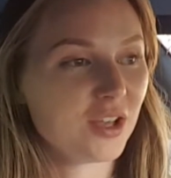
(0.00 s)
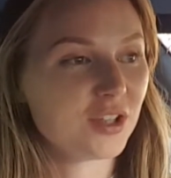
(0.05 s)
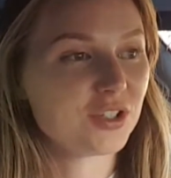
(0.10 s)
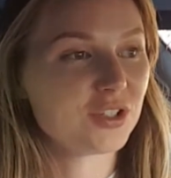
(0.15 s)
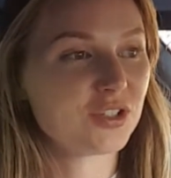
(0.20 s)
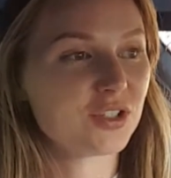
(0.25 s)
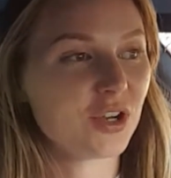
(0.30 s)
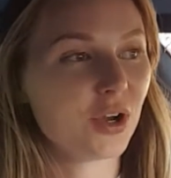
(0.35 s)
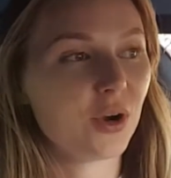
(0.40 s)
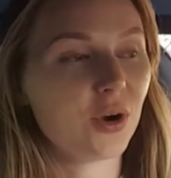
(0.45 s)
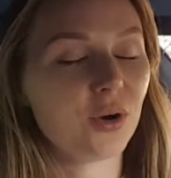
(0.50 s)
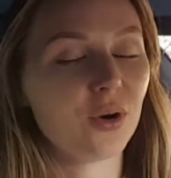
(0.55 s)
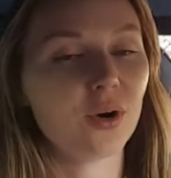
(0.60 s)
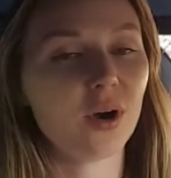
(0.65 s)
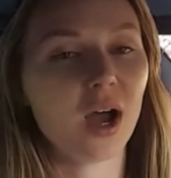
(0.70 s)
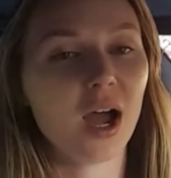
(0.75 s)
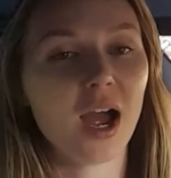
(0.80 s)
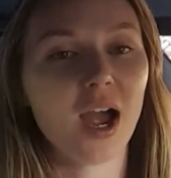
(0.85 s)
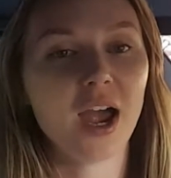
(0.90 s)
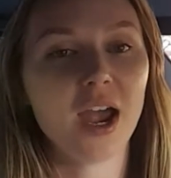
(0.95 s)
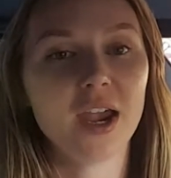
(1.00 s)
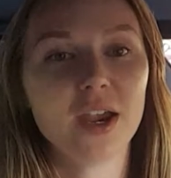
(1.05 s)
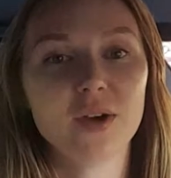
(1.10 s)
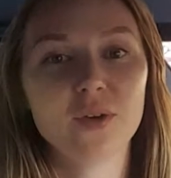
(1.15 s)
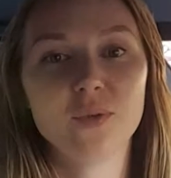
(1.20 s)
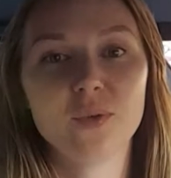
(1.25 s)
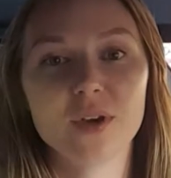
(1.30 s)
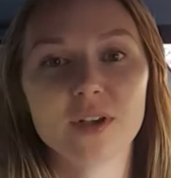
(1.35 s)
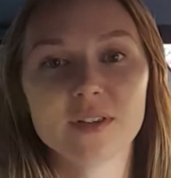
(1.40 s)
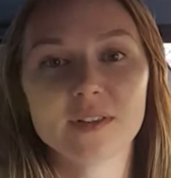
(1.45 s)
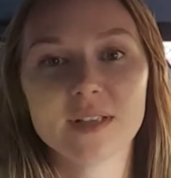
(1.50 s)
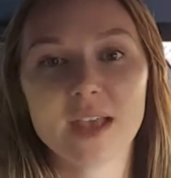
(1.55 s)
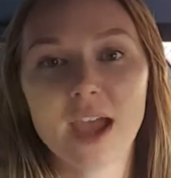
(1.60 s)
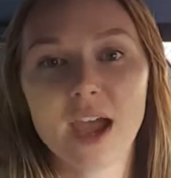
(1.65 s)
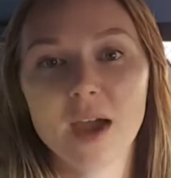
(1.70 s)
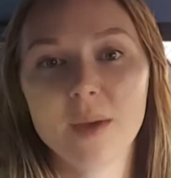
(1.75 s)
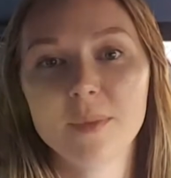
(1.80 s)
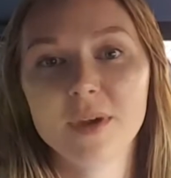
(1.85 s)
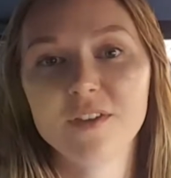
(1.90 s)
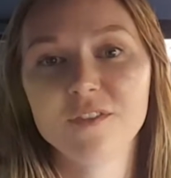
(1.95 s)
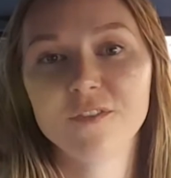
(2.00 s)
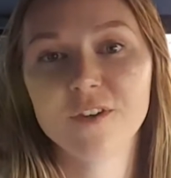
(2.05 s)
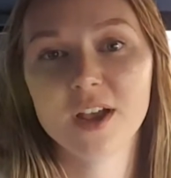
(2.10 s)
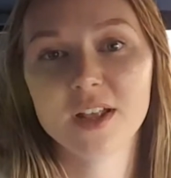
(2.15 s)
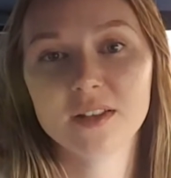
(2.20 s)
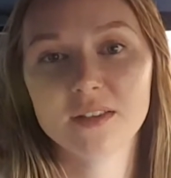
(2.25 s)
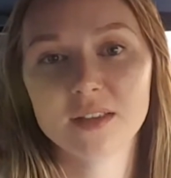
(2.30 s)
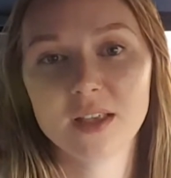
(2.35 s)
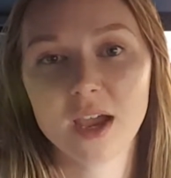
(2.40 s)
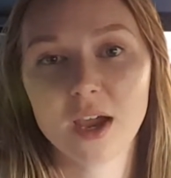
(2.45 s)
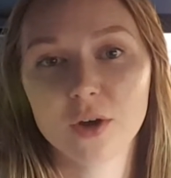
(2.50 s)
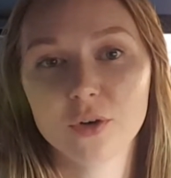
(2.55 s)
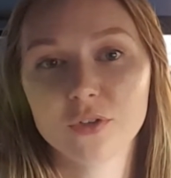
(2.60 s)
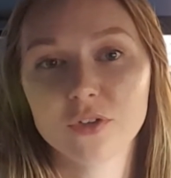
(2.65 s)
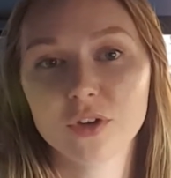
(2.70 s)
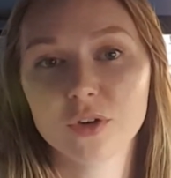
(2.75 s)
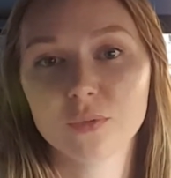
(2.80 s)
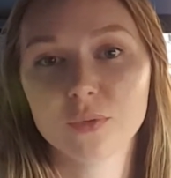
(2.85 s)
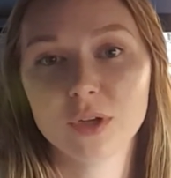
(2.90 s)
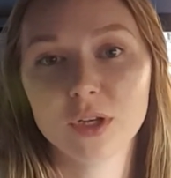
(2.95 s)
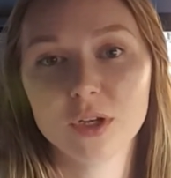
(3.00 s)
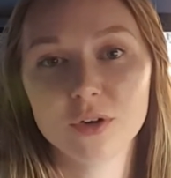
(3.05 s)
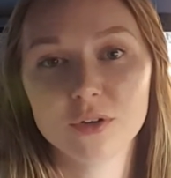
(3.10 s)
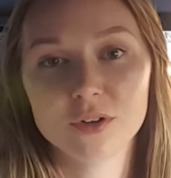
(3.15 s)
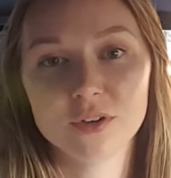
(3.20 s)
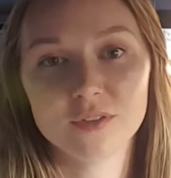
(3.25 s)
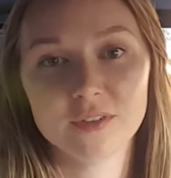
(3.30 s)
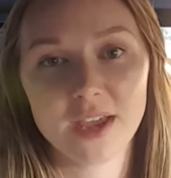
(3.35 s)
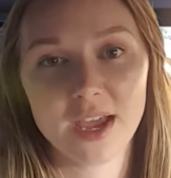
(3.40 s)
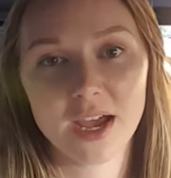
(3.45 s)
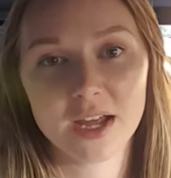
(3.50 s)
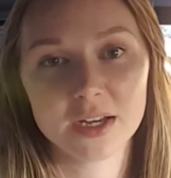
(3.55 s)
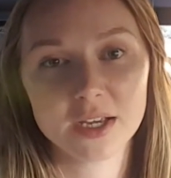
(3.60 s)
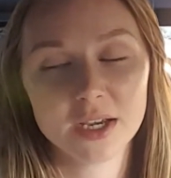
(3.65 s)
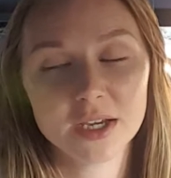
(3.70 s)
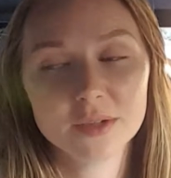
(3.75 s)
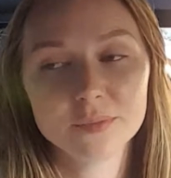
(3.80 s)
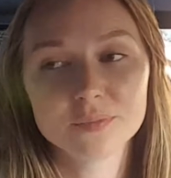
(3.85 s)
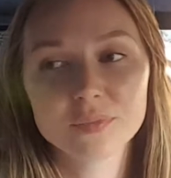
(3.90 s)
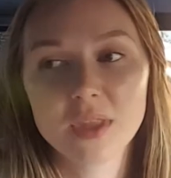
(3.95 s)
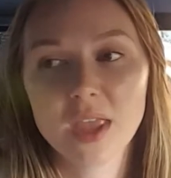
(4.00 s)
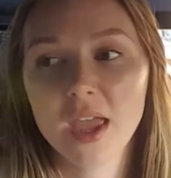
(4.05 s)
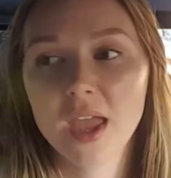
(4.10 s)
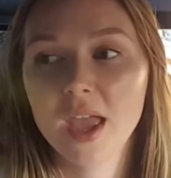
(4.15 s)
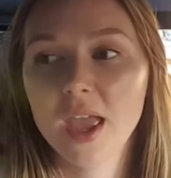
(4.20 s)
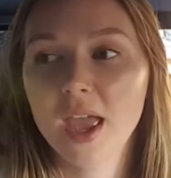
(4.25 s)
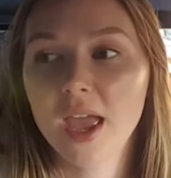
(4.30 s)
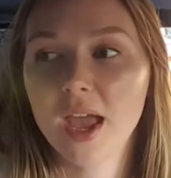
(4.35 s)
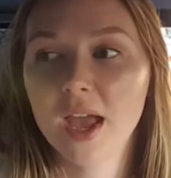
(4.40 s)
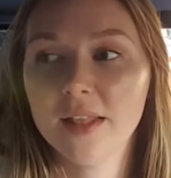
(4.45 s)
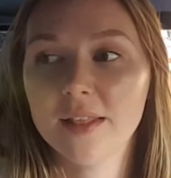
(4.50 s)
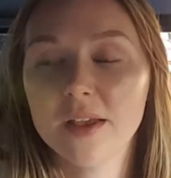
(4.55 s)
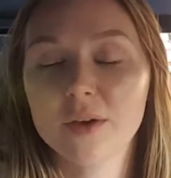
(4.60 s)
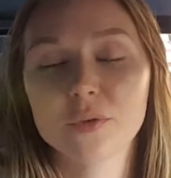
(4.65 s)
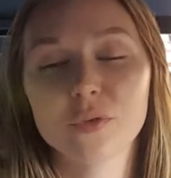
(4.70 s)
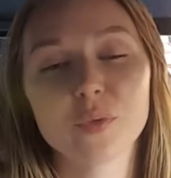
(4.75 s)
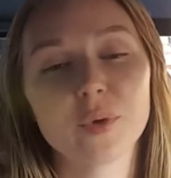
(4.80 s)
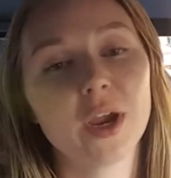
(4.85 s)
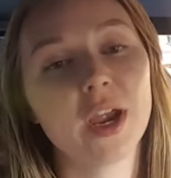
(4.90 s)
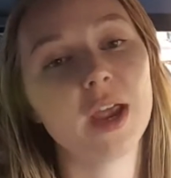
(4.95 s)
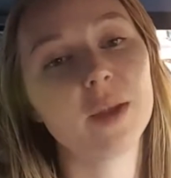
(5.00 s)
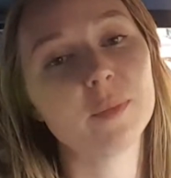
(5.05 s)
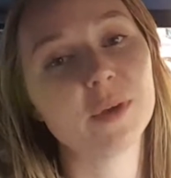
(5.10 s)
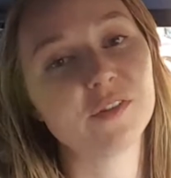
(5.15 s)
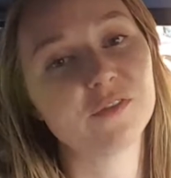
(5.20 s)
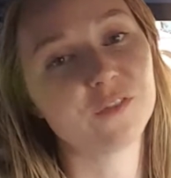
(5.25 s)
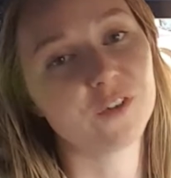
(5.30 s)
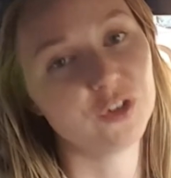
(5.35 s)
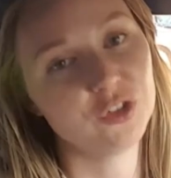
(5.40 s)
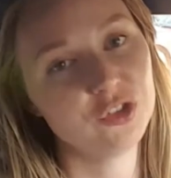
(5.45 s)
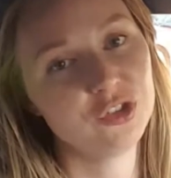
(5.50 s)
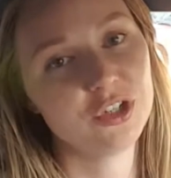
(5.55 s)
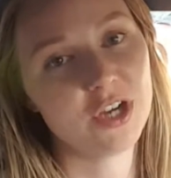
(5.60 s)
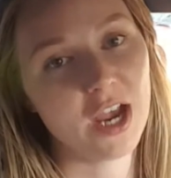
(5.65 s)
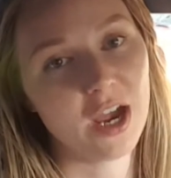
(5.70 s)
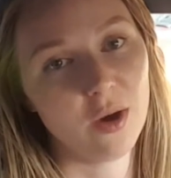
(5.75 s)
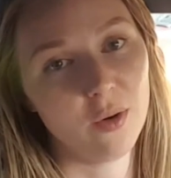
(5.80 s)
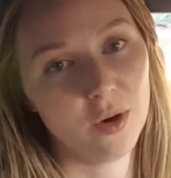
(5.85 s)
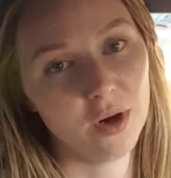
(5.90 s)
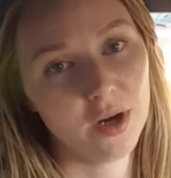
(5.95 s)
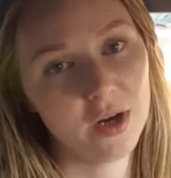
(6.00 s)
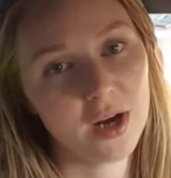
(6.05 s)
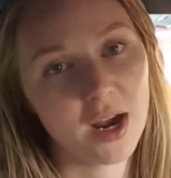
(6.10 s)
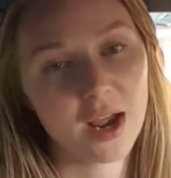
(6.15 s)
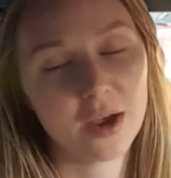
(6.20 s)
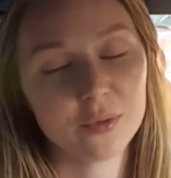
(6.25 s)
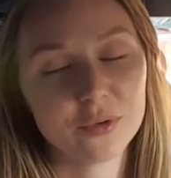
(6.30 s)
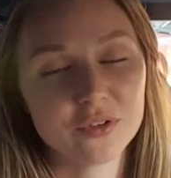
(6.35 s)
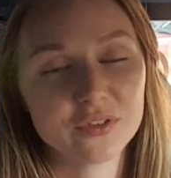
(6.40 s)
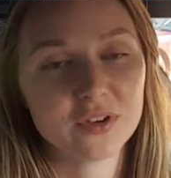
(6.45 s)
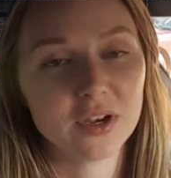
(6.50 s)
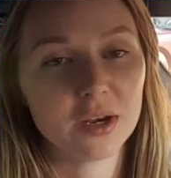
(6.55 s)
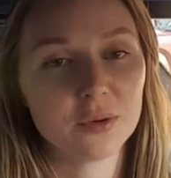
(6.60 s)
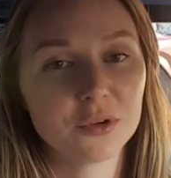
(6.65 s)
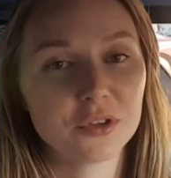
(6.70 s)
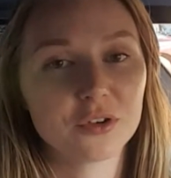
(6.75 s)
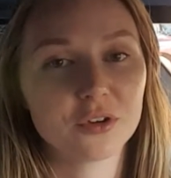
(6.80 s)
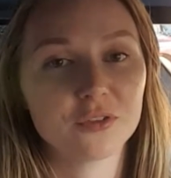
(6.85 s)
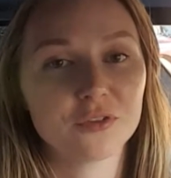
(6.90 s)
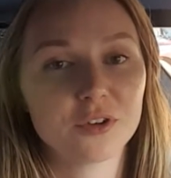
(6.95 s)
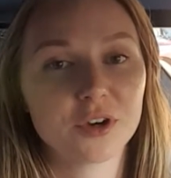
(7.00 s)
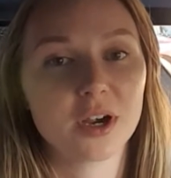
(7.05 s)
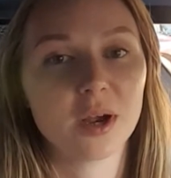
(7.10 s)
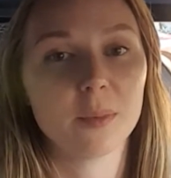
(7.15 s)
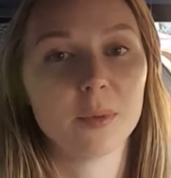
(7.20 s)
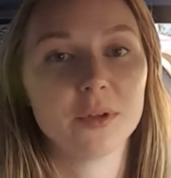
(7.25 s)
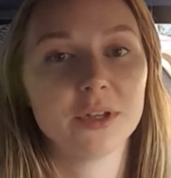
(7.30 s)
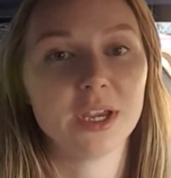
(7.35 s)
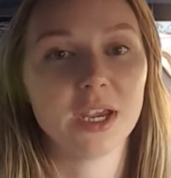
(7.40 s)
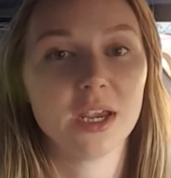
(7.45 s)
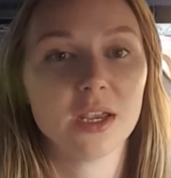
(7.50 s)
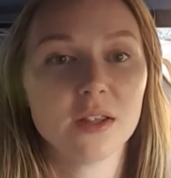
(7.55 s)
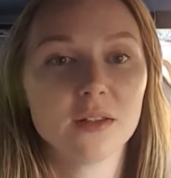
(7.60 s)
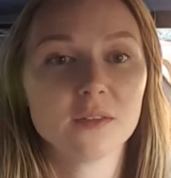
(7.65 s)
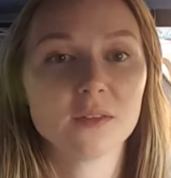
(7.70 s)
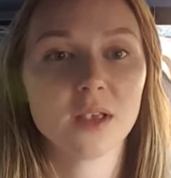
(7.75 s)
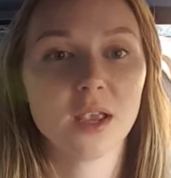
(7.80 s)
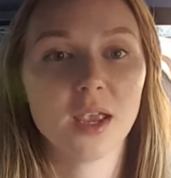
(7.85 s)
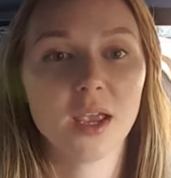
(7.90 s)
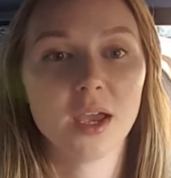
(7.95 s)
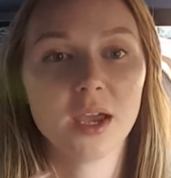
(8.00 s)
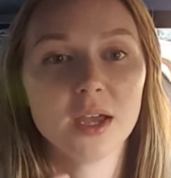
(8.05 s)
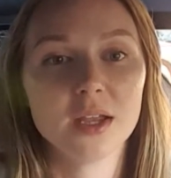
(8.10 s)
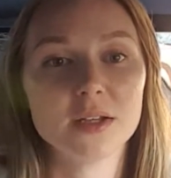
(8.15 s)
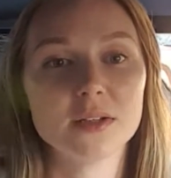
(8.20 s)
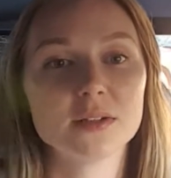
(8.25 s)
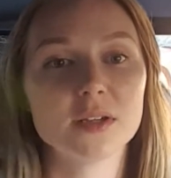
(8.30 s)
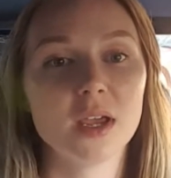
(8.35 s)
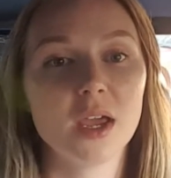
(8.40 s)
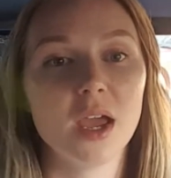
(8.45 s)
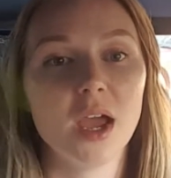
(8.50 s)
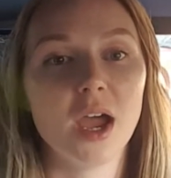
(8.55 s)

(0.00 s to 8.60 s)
So I was at my friend's house in Reno, Nevada, and that was where I had my first shower. I was staying with her for a couple days, and